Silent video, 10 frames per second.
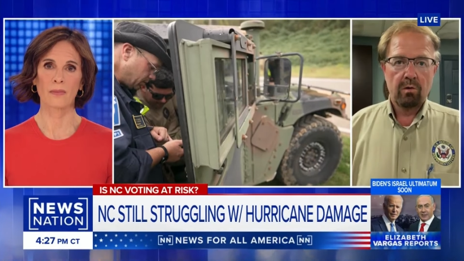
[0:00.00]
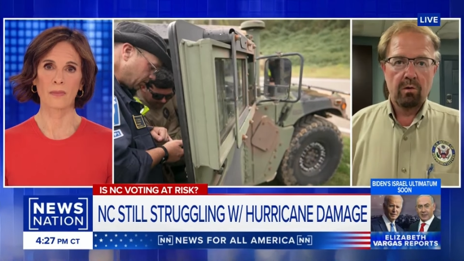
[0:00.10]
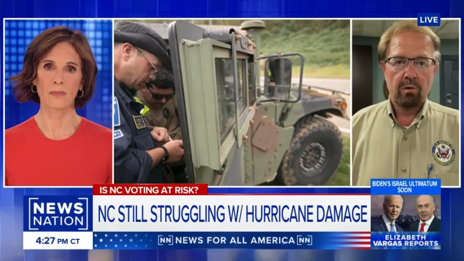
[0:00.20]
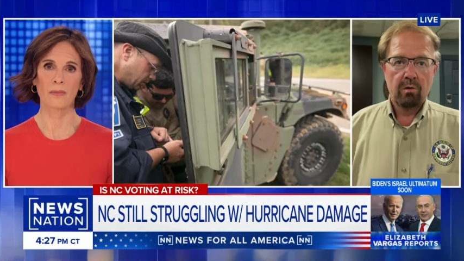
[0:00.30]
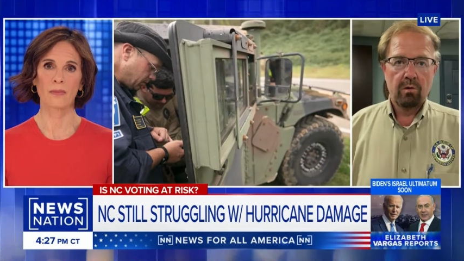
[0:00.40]
Speaker 1: and
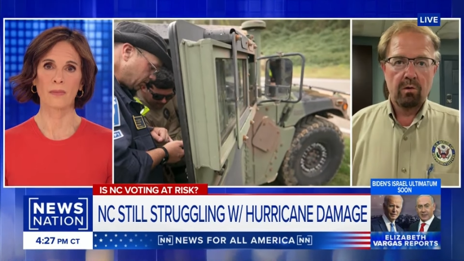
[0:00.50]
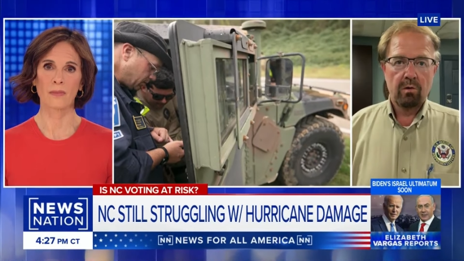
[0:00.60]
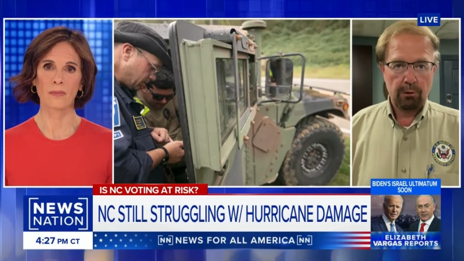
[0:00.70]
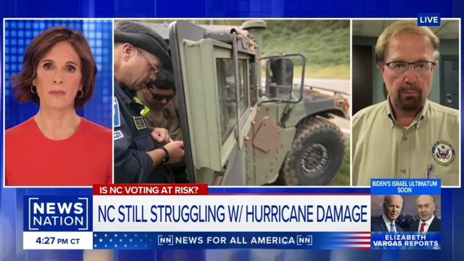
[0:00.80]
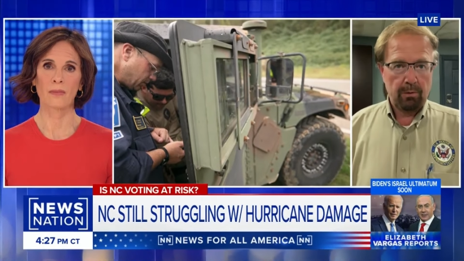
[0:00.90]
trying to
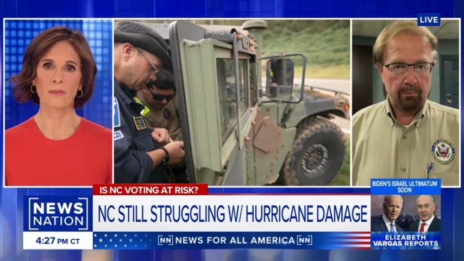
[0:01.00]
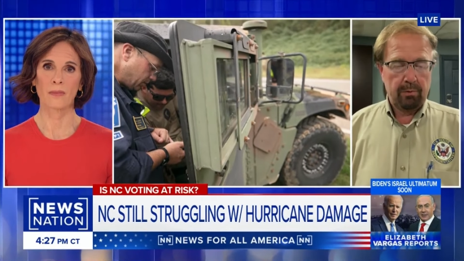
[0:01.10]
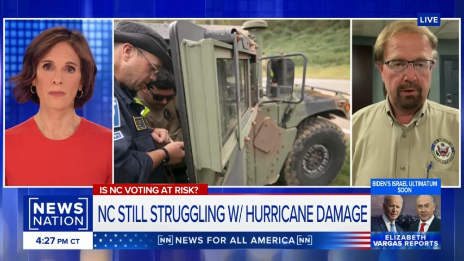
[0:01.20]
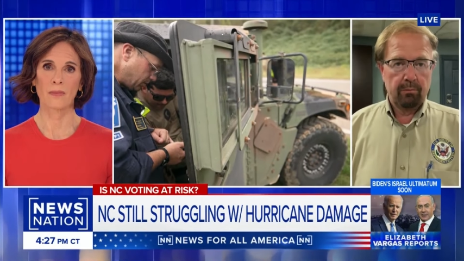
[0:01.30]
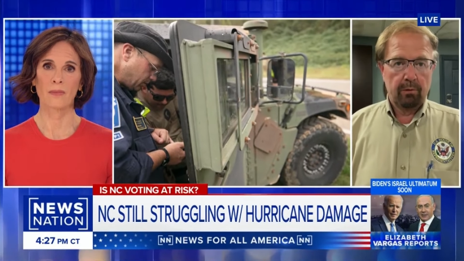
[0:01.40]
help
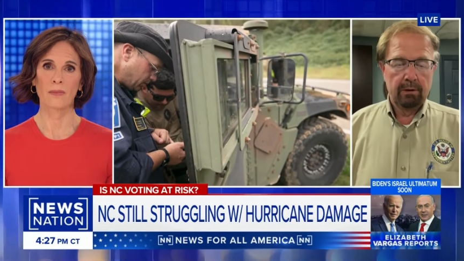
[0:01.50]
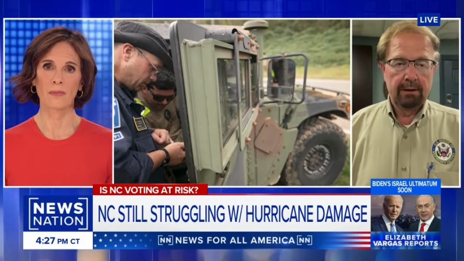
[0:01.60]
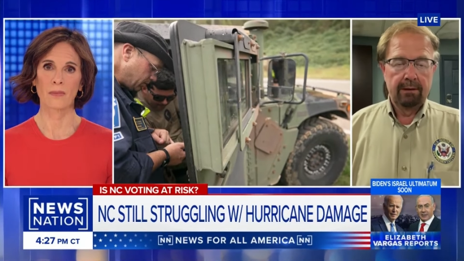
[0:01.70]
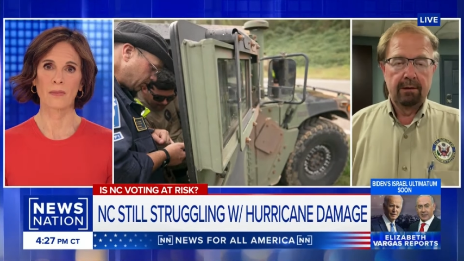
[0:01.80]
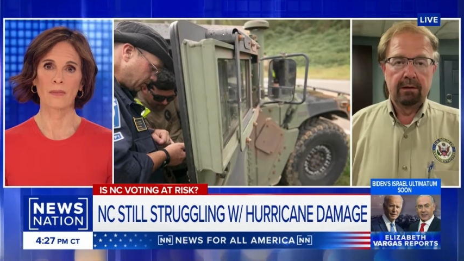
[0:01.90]
people
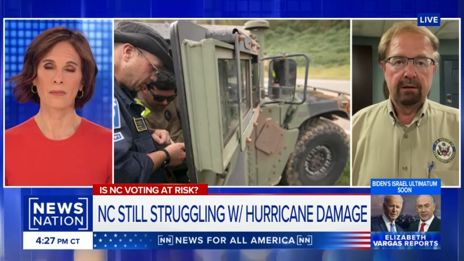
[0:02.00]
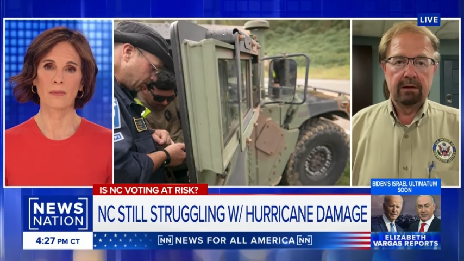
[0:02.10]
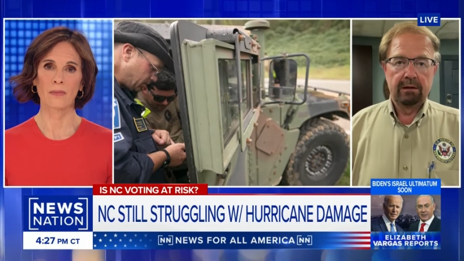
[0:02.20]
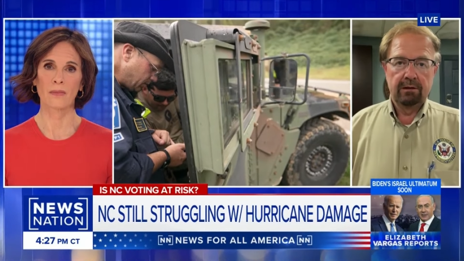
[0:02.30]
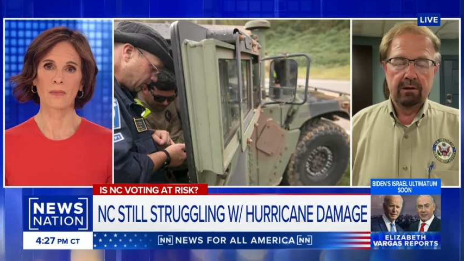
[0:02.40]

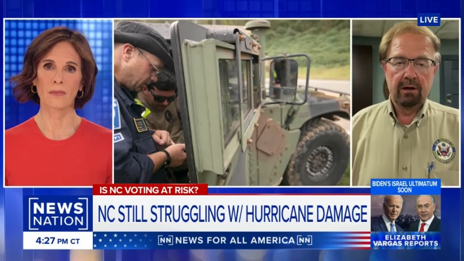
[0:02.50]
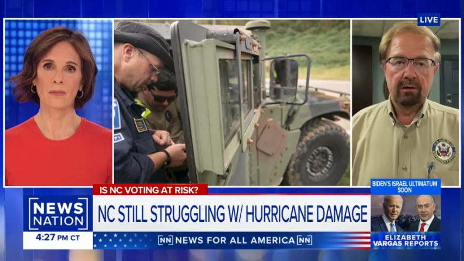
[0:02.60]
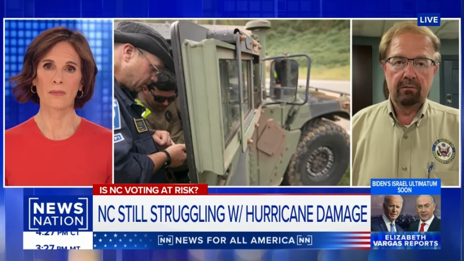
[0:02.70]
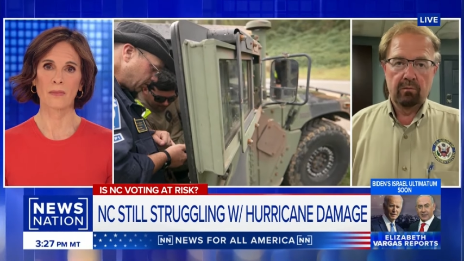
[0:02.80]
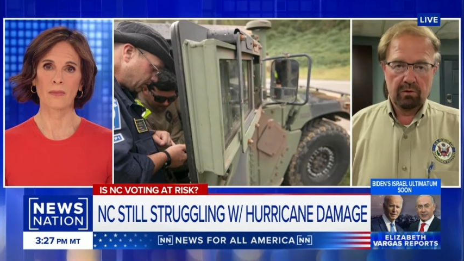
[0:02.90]
in uh,
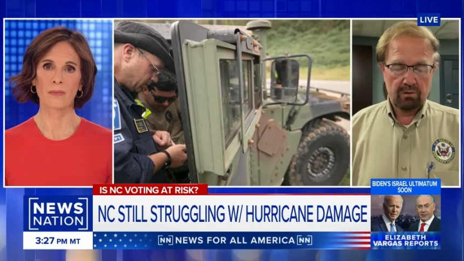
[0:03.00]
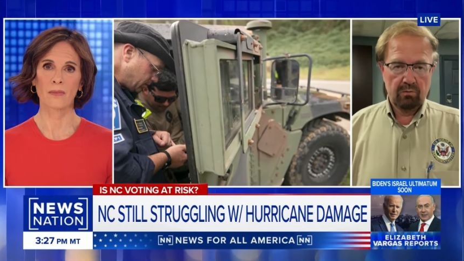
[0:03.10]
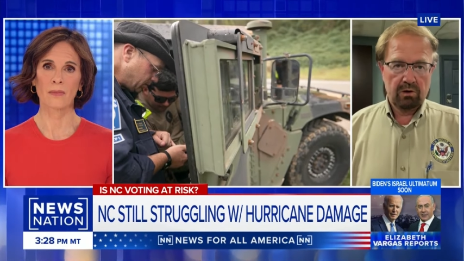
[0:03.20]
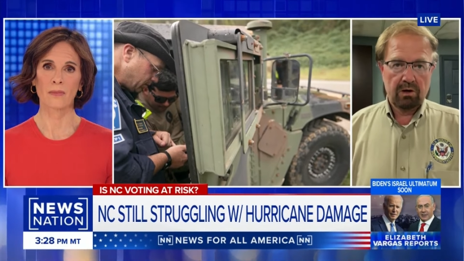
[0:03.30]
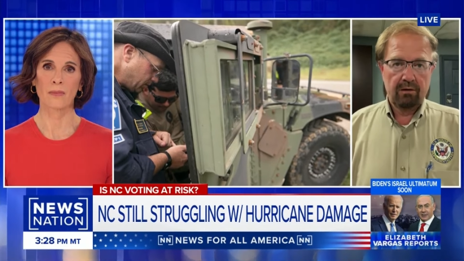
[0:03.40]
re-
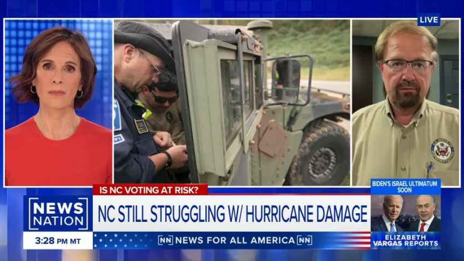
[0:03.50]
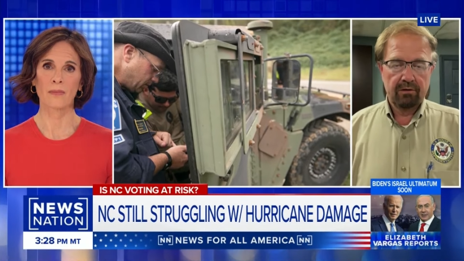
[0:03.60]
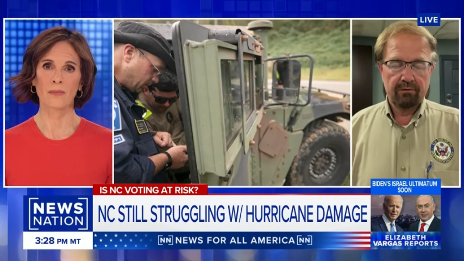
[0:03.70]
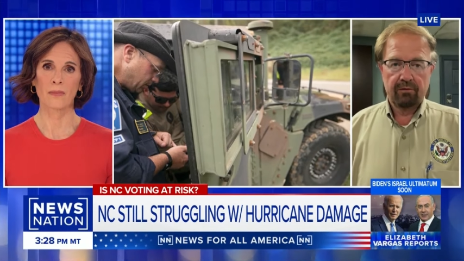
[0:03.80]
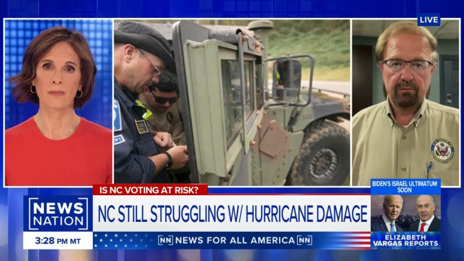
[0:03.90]

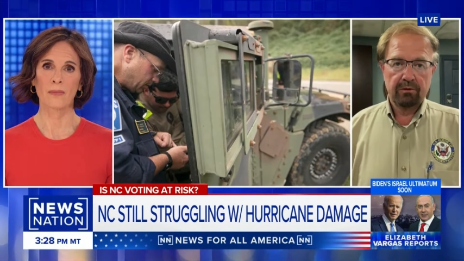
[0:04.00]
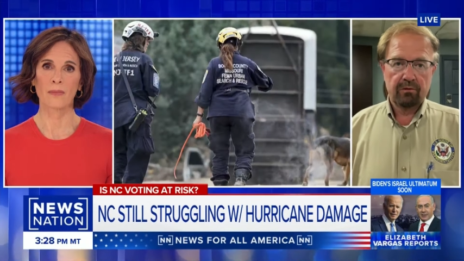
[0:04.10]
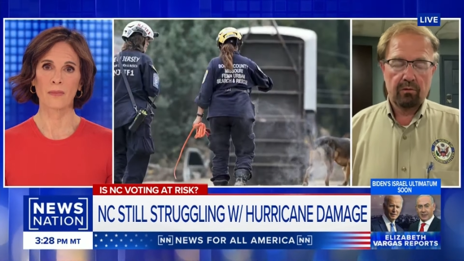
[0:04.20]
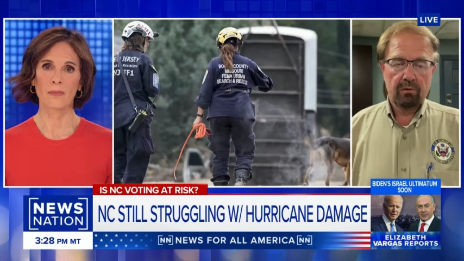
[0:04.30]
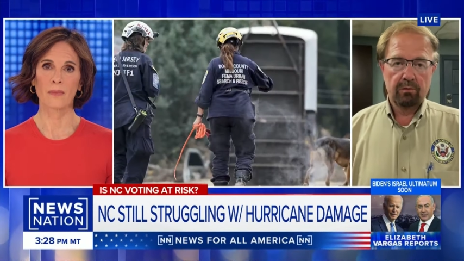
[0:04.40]
recovering from this
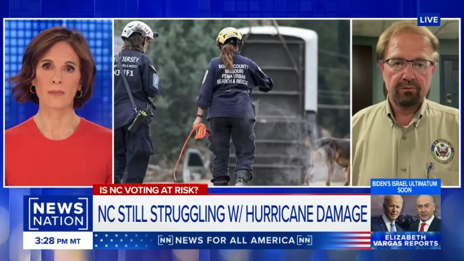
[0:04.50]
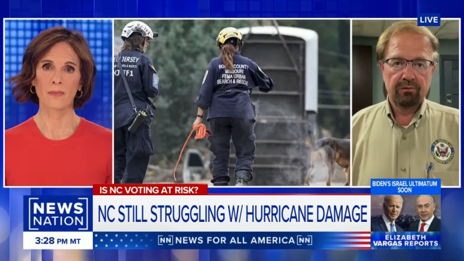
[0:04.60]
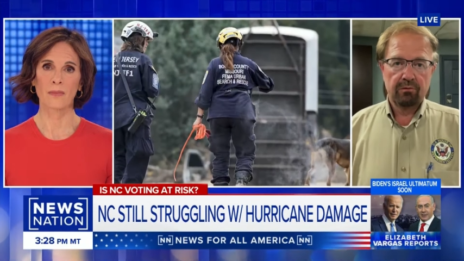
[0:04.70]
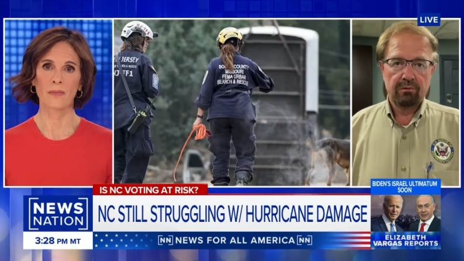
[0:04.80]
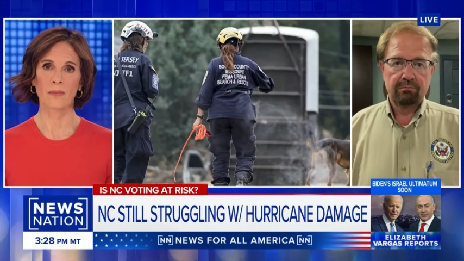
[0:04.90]
horrible
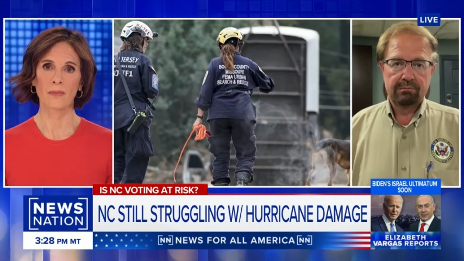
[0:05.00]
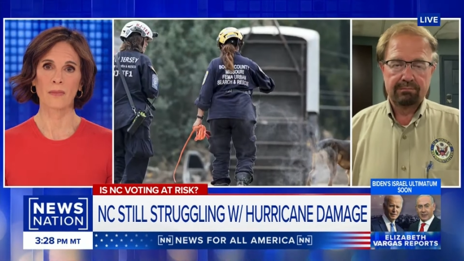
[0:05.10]
storm.